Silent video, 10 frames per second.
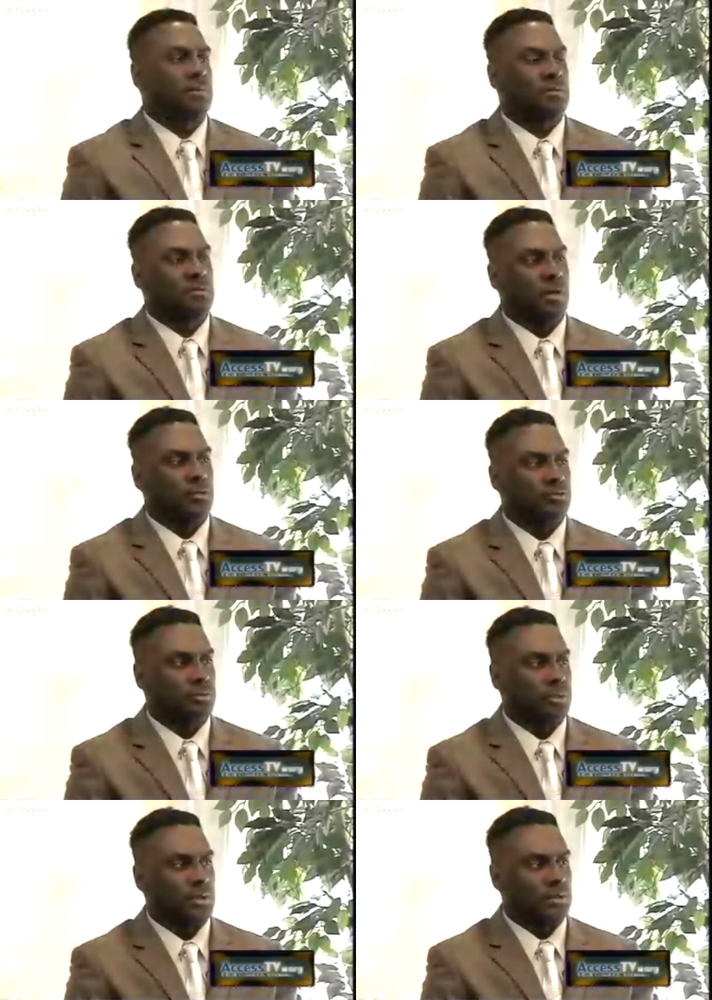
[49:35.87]
to this
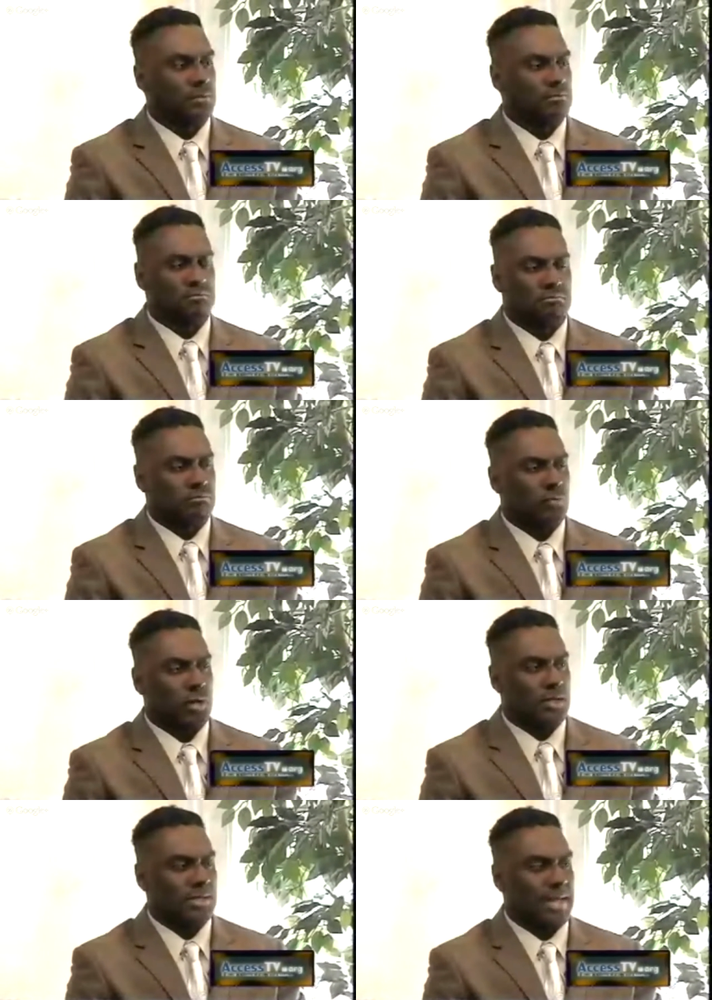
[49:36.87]
country
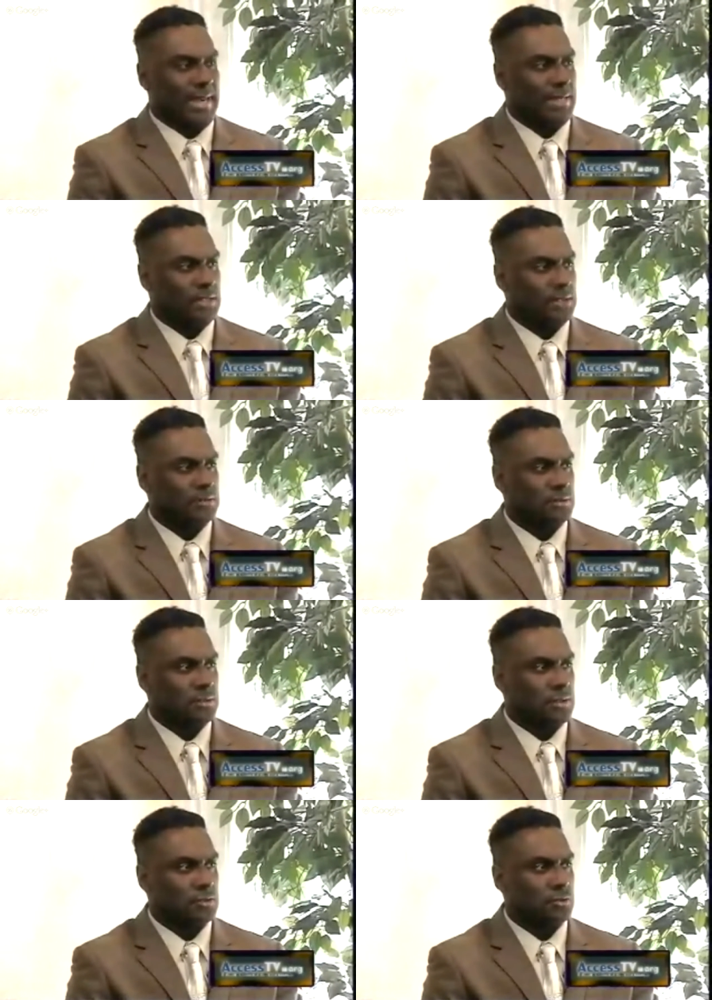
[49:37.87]
what in the 80s and
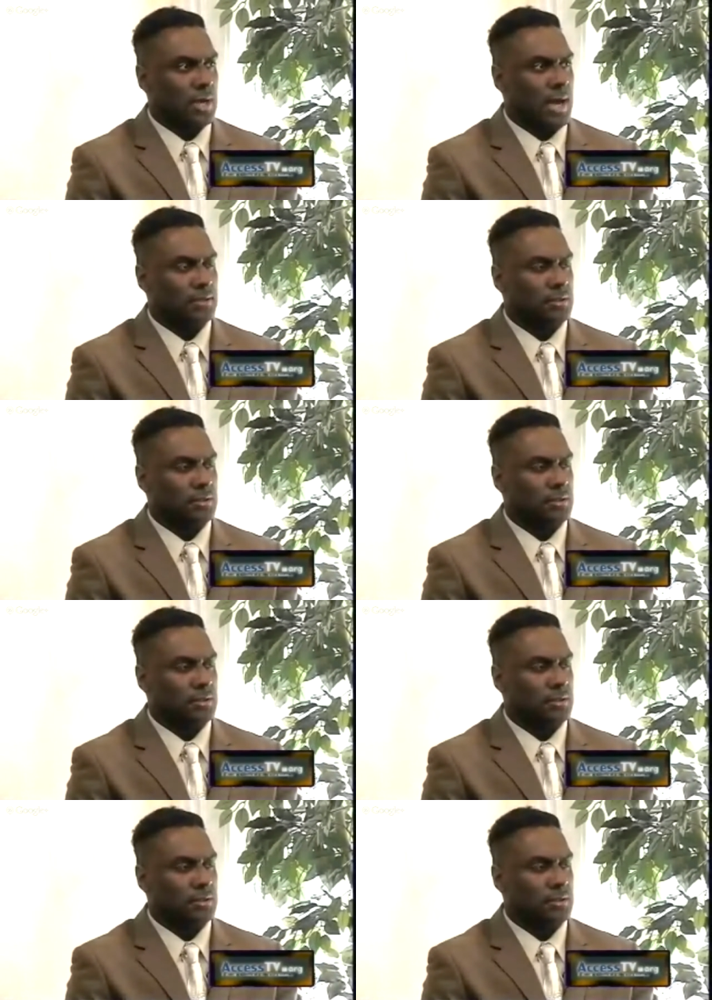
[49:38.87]
then you got